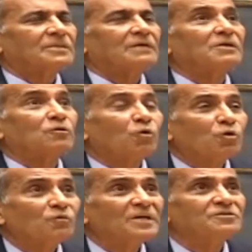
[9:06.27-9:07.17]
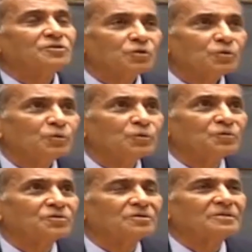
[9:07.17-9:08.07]
They will always
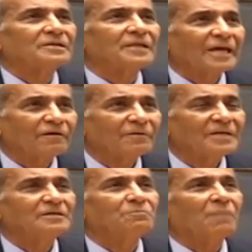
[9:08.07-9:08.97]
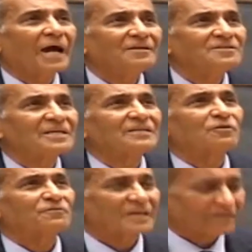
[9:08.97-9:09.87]
use the language, the
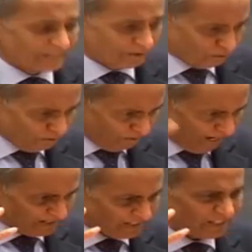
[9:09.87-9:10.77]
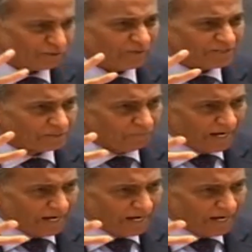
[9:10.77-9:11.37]
mindset of their own mindset, as well as the